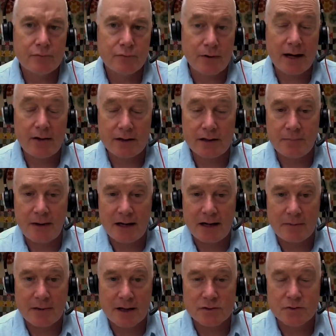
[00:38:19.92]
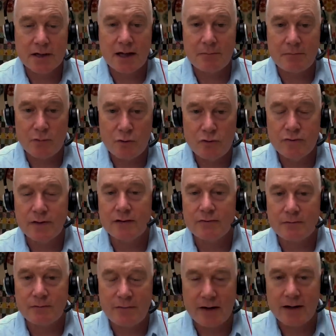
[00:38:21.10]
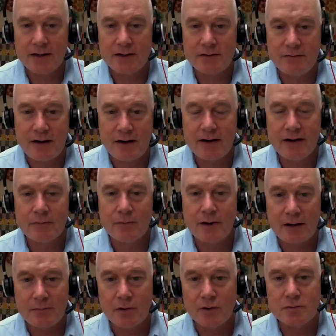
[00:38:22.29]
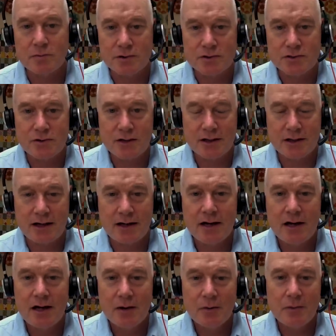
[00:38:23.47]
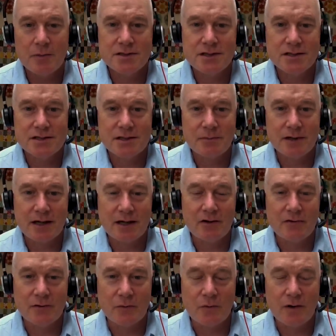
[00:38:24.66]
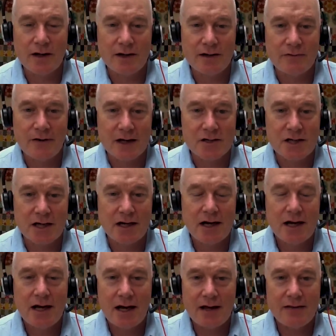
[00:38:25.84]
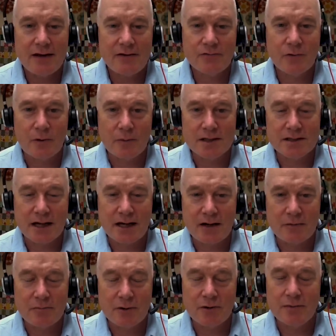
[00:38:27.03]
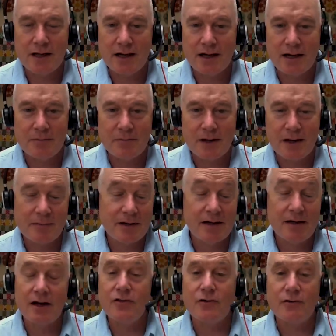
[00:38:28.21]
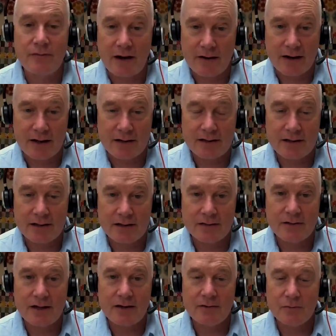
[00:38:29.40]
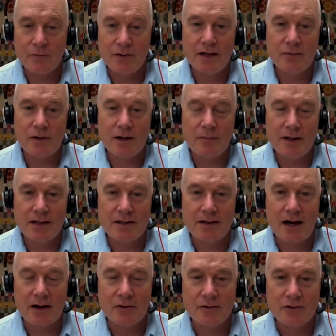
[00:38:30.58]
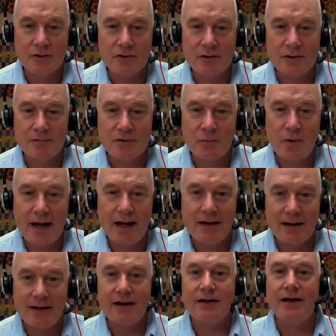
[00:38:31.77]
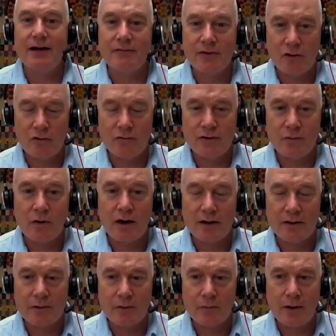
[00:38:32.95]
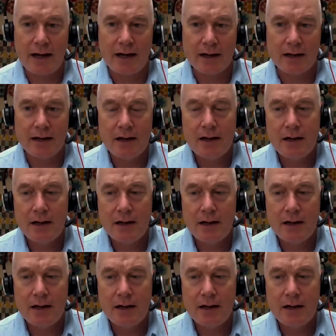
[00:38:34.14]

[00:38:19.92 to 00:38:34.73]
prior to the pandemic, as we kept moving from variant to variant, we had multiple circulating, we would see someone get over one infection and then four weeks later, boom, they'd hit another variant. And, you know, then we didn't want to be the doc who told them to wait. And now they have COVID while they were waiting.